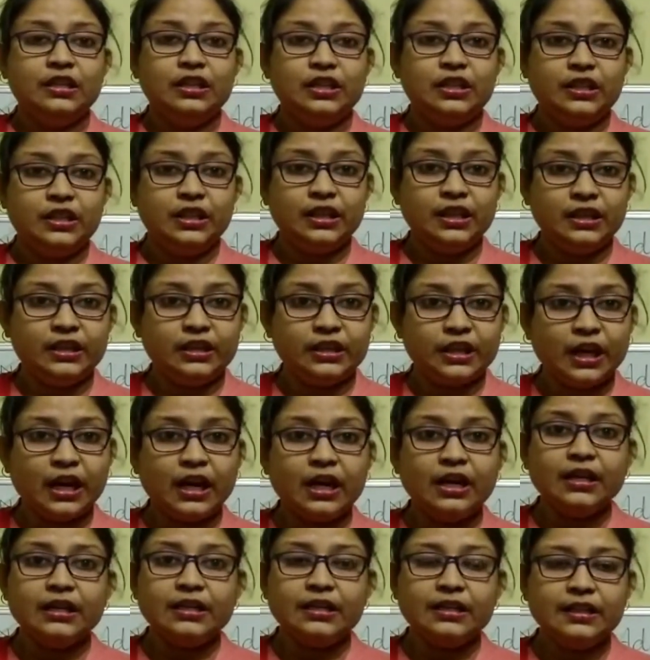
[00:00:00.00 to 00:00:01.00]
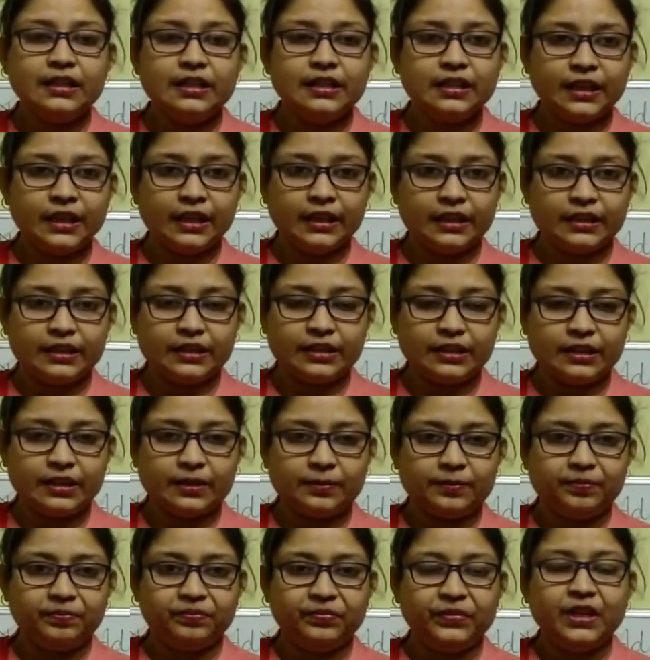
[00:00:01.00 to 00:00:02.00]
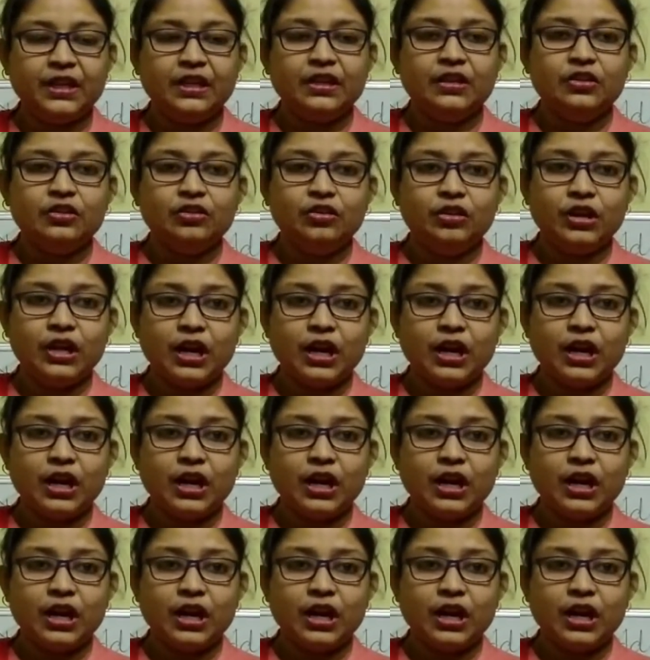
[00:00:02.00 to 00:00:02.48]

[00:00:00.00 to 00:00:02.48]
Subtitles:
Sita sings. So